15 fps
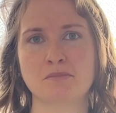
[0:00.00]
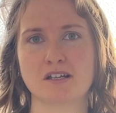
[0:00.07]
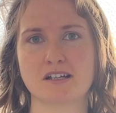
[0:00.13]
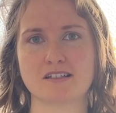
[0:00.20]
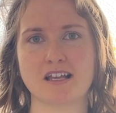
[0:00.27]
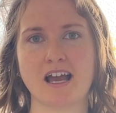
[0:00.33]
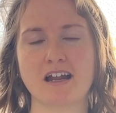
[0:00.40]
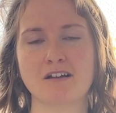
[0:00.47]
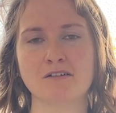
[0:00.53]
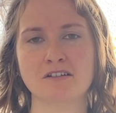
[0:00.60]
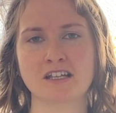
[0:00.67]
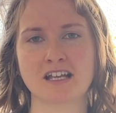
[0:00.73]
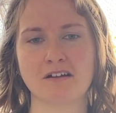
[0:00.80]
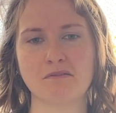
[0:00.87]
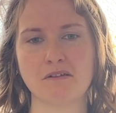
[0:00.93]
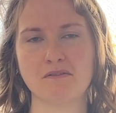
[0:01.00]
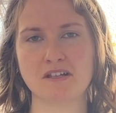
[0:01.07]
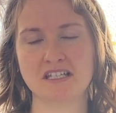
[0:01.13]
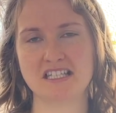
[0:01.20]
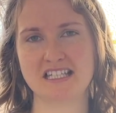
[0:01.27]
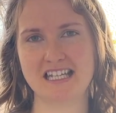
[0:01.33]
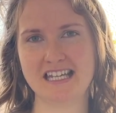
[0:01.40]
because I don't think I've even
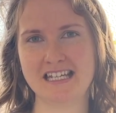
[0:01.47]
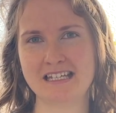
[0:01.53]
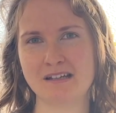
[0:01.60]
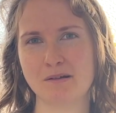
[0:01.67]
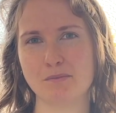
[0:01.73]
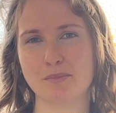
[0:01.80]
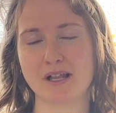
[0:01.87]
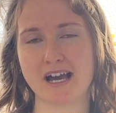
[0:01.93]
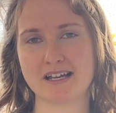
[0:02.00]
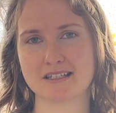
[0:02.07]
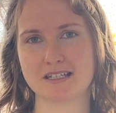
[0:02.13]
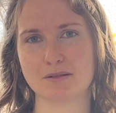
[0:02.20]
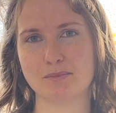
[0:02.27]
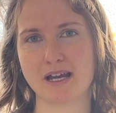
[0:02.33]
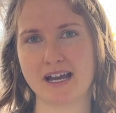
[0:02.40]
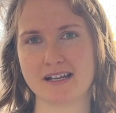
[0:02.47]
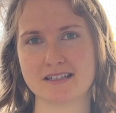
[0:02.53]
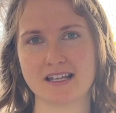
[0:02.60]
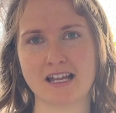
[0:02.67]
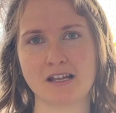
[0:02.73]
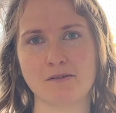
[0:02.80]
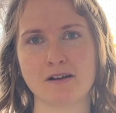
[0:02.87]
seen plastic bags
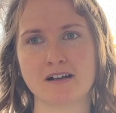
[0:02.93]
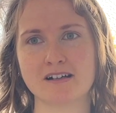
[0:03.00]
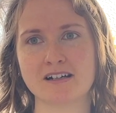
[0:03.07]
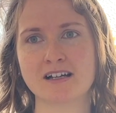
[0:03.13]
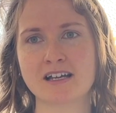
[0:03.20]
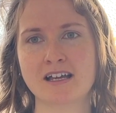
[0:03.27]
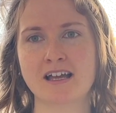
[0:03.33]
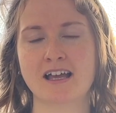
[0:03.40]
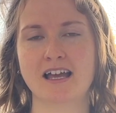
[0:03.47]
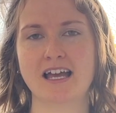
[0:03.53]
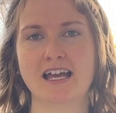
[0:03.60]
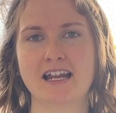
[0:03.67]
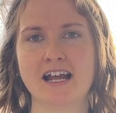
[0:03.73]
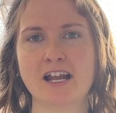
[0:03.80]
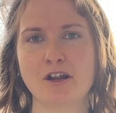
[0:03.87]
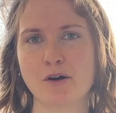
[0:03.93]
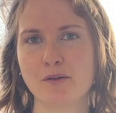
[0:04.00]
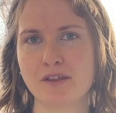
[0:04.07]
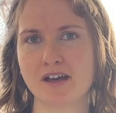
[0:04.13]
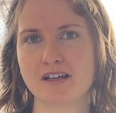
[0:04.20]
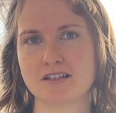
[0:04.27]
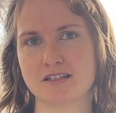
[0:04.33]
anywhere. And I know
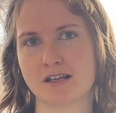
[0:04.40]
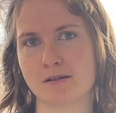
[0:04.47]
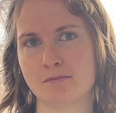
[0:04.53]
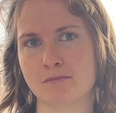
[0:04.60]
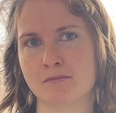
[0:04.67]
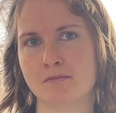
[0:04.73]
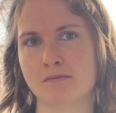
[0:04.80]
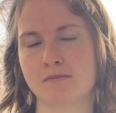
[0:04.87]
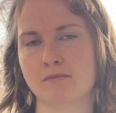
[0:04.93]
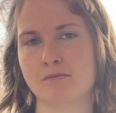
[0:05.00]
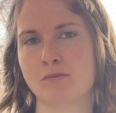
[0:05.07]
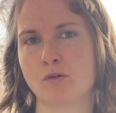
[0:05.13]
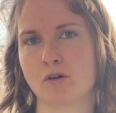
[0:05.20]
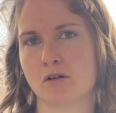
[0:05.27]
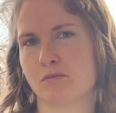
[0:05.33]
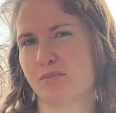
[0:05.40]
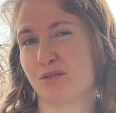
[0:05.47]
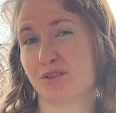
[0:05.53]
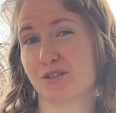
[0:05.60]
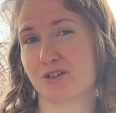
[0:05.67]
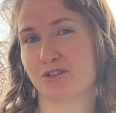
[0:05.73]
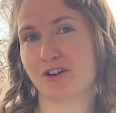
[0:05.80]
that some more
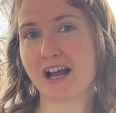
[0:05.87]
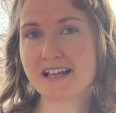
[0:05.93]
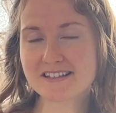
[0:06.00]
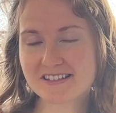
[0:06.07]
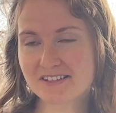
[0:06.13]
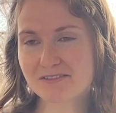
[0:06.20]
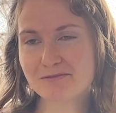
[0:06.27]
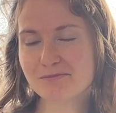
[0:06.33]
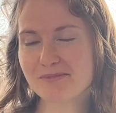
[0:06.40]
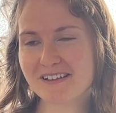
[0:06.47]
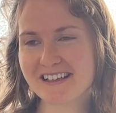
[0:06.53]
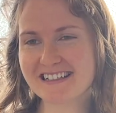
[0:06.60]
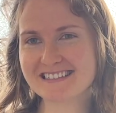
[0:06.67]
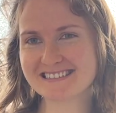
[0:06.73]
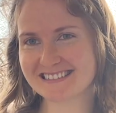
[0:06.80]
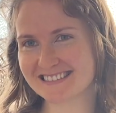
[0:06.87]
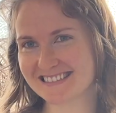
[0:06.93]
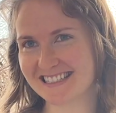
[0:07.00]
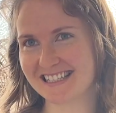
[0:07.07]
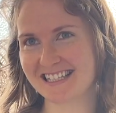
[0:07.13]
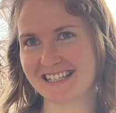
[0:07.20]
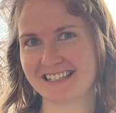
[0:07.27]
progressive places
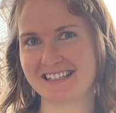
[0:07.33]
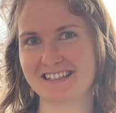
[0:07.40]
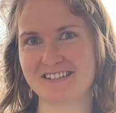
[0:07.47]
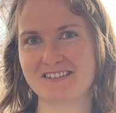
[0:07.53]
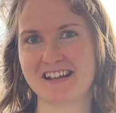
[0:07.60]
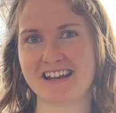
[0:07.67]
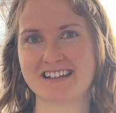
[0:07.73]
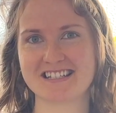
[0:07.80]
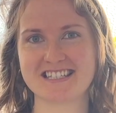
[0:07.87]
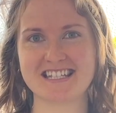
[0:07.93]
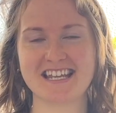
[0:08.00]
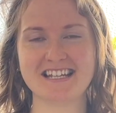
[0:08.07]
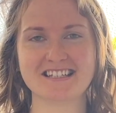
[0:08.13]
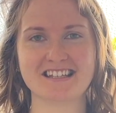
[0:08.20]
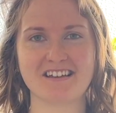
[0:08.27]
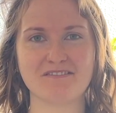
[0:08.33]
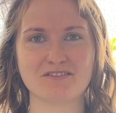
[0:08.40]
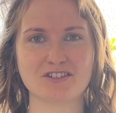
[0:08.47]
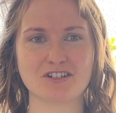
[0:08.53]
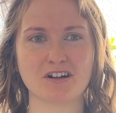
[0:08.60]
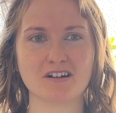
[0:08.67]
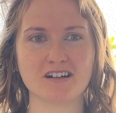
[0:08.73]
in the United States have
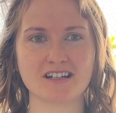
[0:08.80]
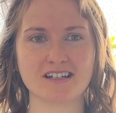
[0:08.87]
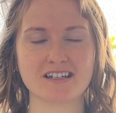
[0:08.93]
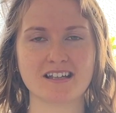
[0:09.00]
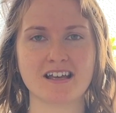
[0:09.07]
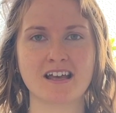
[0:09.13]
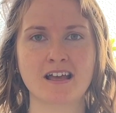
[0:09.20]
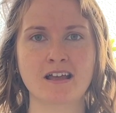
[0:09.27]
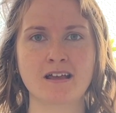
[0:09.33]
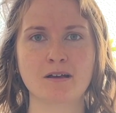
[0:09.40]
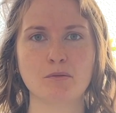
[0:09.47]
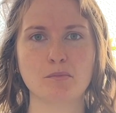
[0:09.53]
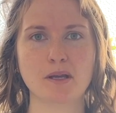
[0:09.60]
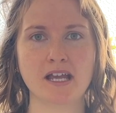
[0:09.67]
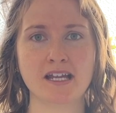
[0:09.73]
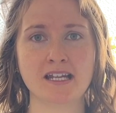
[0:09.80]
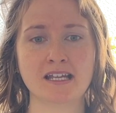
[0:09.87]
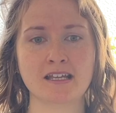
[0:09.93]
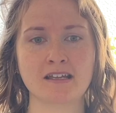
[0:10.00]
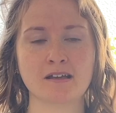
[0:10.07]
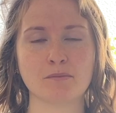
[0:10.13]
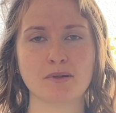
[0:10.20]
started
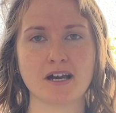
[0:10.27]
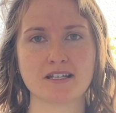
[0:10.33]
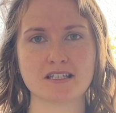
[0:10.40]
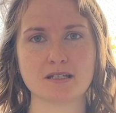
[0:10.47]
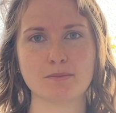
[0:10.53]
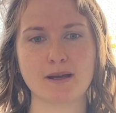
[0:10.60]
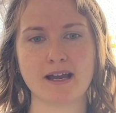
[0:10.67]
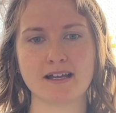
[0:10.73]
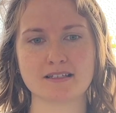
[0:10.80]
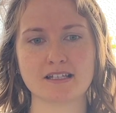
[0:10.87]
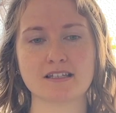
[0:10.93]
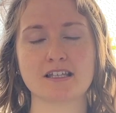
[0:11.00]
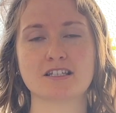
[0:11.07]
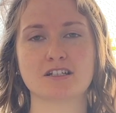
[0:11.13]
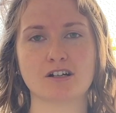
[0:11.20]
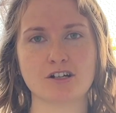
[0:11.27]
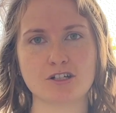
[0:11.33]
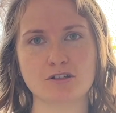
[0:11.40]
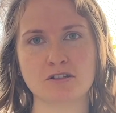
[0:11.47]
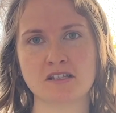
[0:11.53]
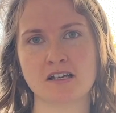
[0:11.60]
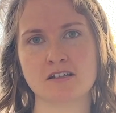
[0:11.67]
banning plastic bags. Like they started
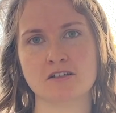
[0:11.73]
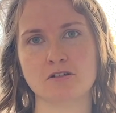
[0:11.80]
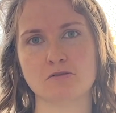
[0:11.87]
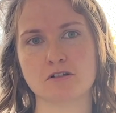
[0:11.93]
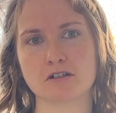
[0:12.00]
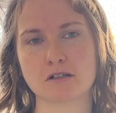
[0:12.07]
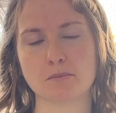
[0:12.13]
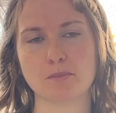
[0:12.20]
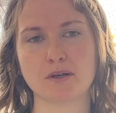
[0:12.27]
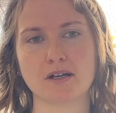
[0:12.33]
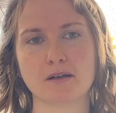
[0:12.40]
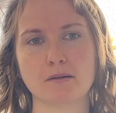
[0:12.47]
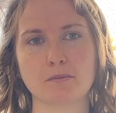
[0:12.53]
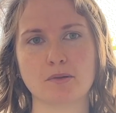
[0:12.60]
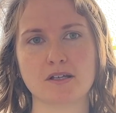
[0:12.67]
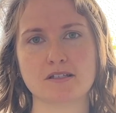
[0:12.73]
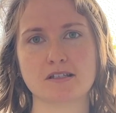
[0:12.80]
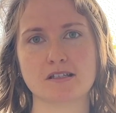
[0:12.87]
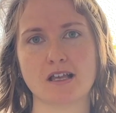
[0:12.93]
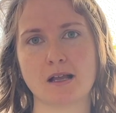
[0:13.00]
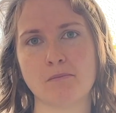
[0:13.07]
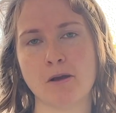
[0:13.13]
doing that in New York, but places
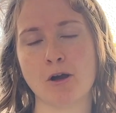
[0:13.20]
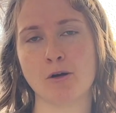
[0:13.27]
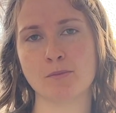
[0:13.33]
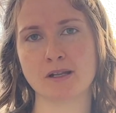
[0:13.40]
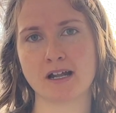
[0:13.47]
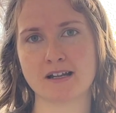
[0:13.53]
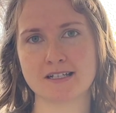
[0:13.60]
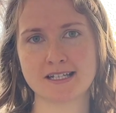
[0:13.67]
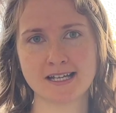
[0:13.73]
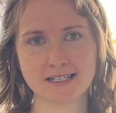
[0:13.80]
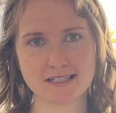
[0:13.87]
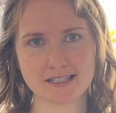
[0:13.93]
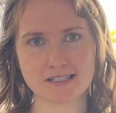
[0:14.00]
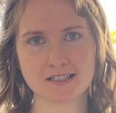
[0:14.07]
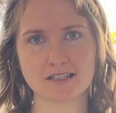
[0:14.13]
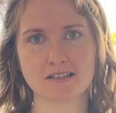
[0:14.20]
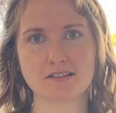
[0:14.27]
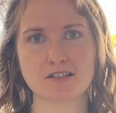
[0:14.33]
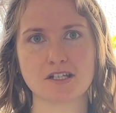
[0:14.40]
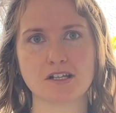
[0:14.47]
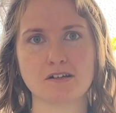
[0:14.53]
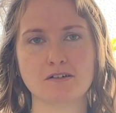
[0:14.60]
like my hometown in Texas
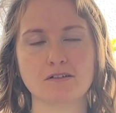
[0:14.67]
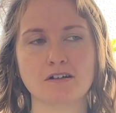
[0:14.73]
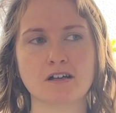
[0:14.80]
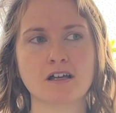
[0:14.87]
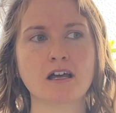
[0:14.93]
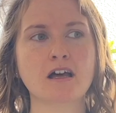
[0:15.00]
still